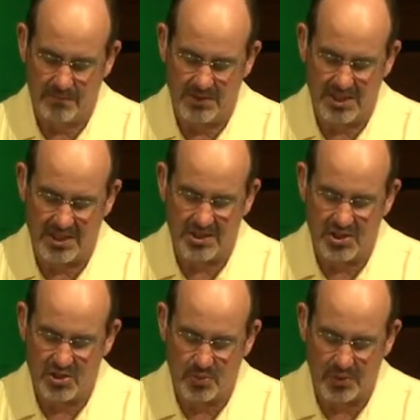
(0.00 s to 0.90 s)

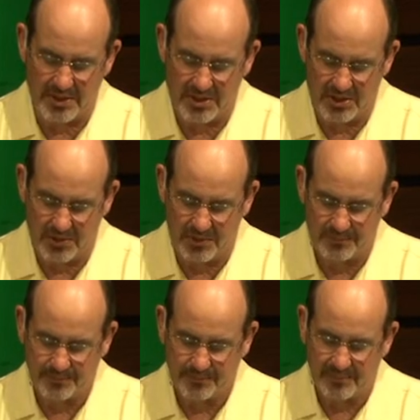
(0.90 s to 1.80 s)
Genesis 22.
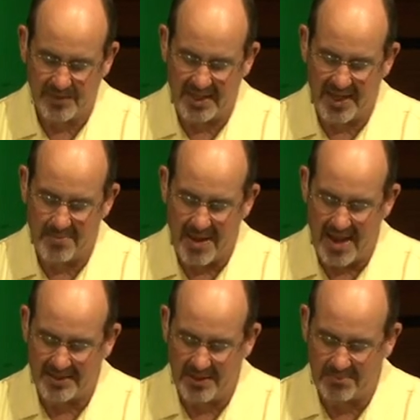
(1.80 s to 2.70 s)
They came
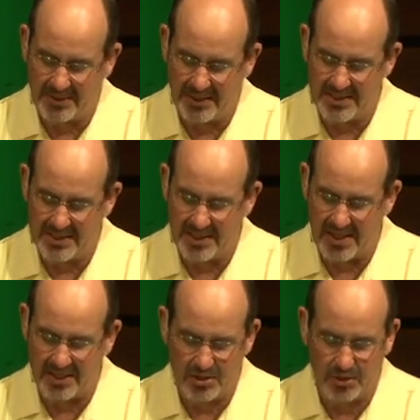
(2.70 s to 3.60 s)
back to that place that God
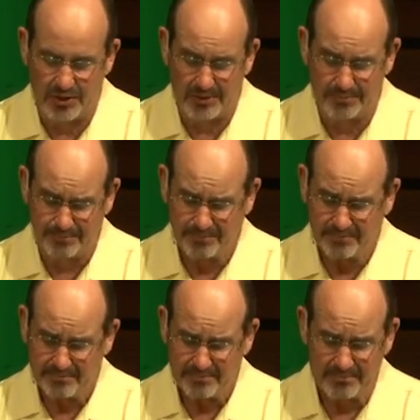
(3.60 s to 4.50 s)
had told them.
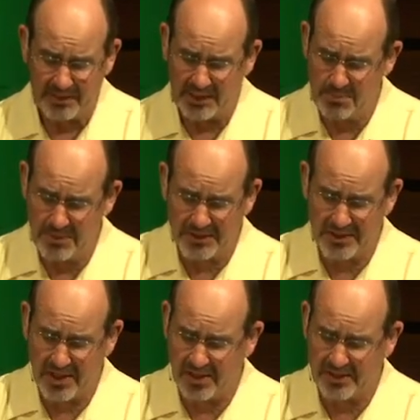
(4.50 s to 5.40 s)
He built
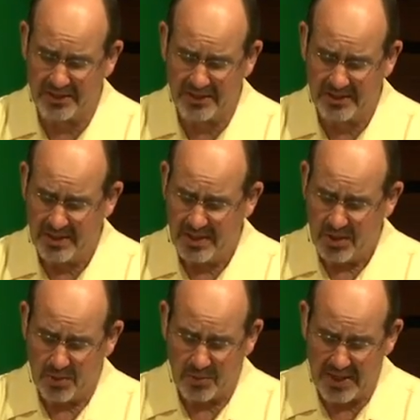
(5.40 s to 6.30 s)
an altar,
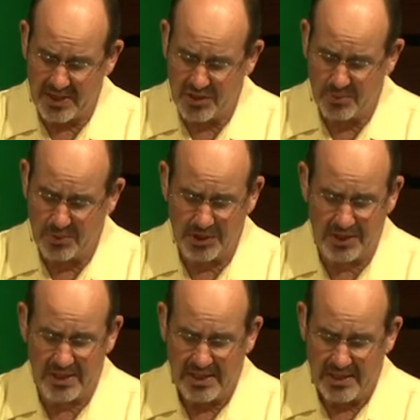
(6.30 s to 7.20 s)
arranged the
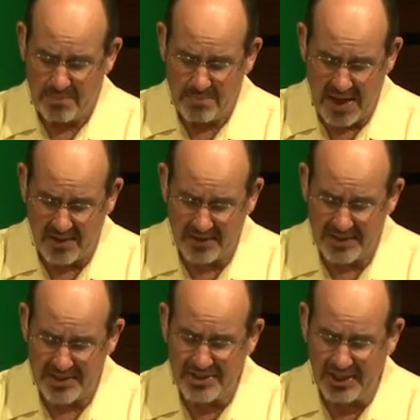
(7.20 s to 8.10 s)
wood, bound
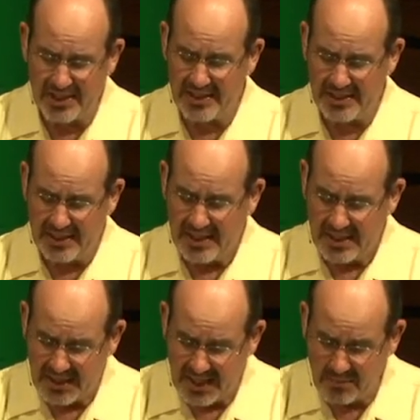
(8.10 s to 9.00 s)
his son,
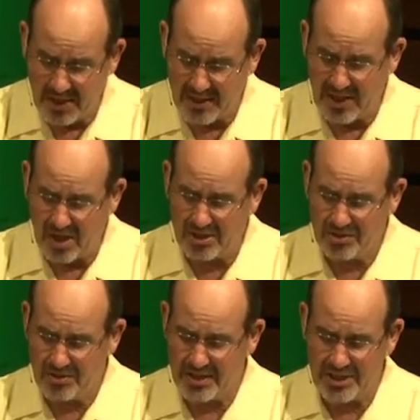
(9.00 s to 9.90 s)
laid him on the
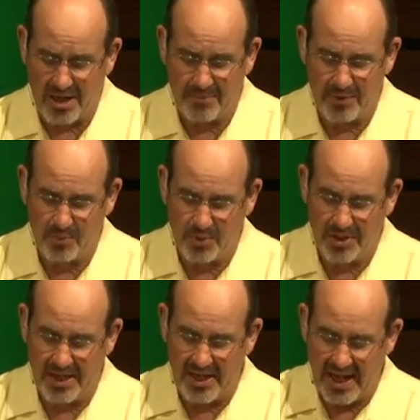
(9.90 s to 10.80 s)
altar on the top of the
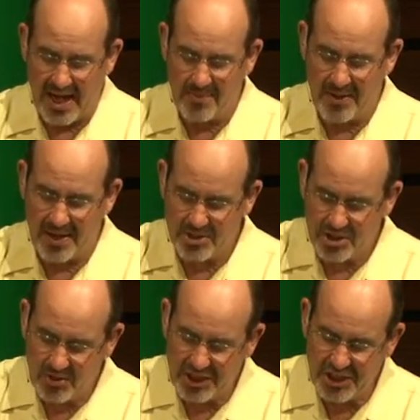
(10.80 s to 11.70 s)
wood. Abraham
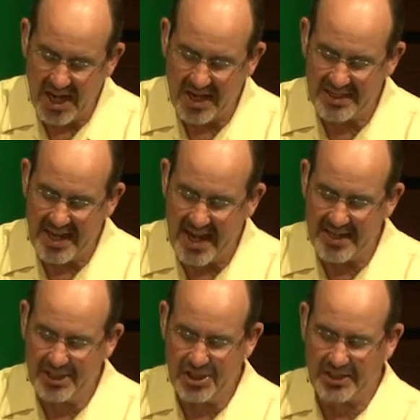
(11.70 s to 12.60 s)
stretched out his
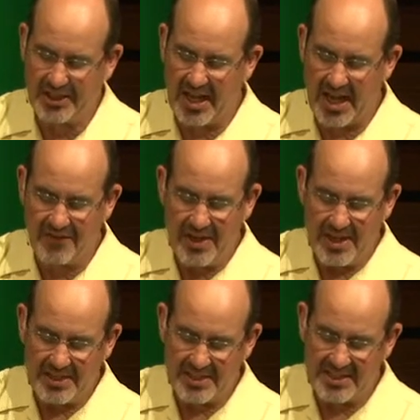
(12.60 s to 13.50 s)
hand, took the knife
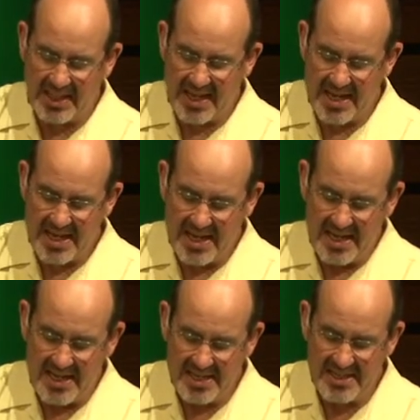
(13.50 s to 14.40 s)
to slay
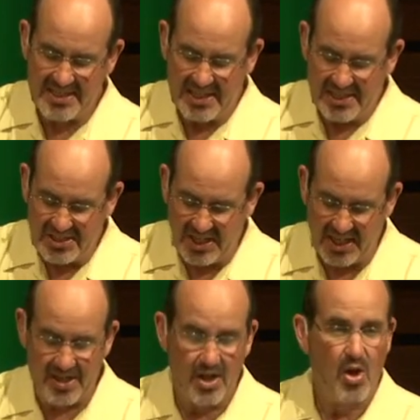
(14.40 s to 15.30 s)
his
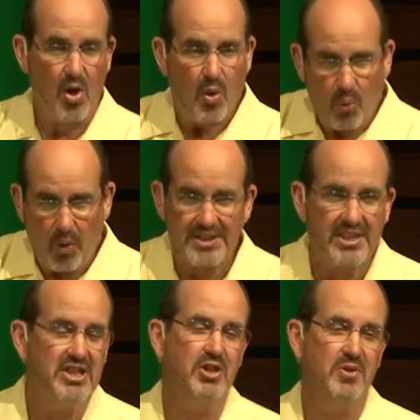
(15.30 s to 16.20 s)
son. What's
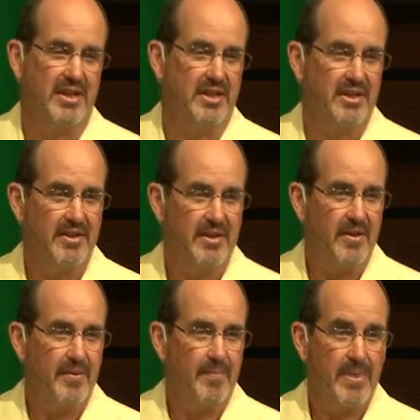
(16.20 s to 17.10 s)
he doing?
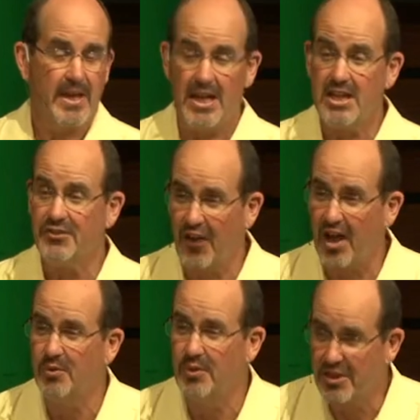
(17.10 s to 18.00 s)
He's
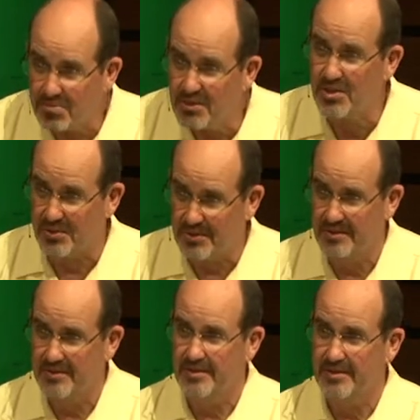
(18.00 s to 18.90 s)
following through.
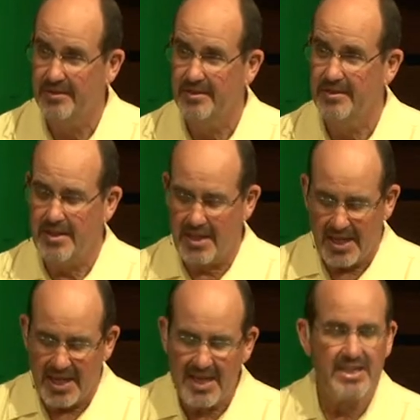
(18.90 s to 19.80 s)

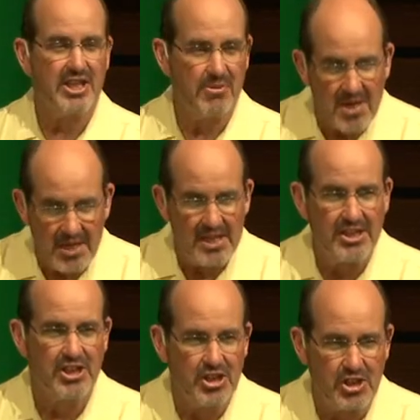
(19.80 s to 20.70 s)
He is committed
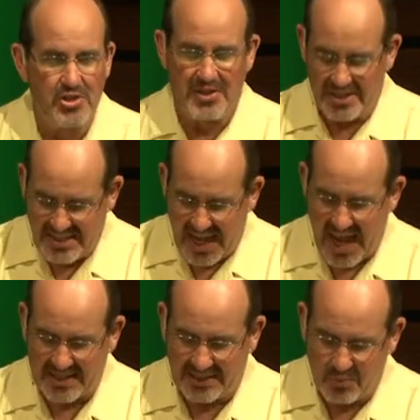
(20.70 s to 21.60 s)
to do
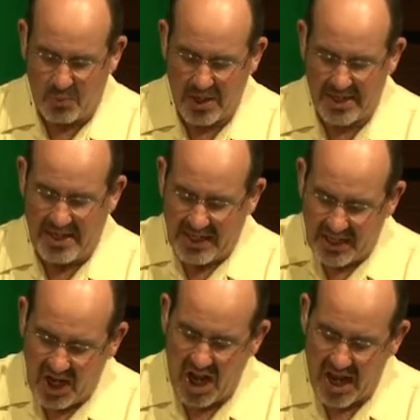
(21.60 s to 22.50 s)
exactly what
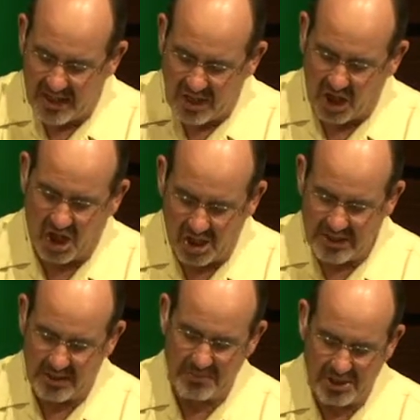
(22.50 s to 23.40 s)
God called
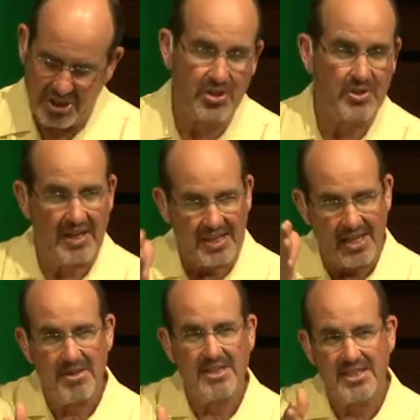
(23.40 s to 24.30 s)
him to do. And
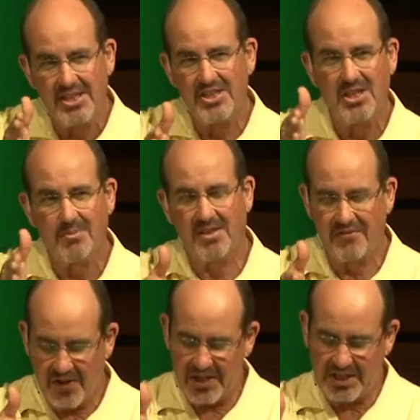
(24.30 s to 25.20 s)
let me tell you something
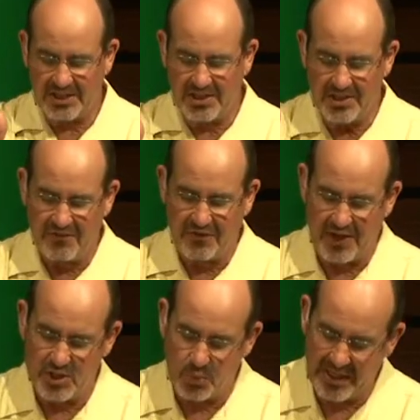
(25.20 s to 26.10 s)
very clearly,
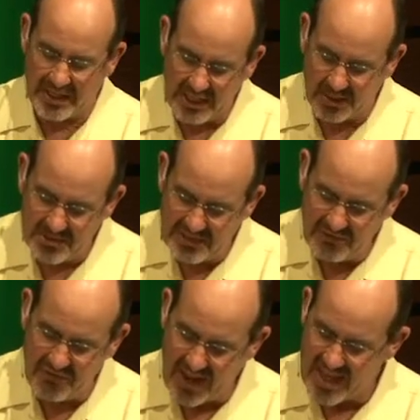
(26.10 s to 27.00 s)
friends. When it comes to
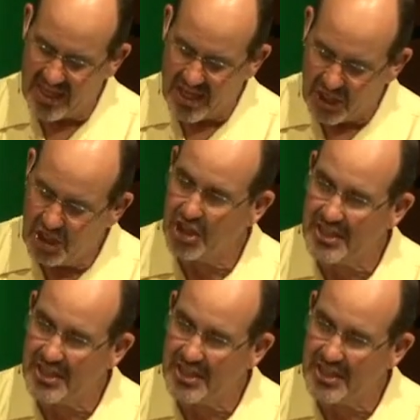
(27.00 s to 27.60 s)
faith, good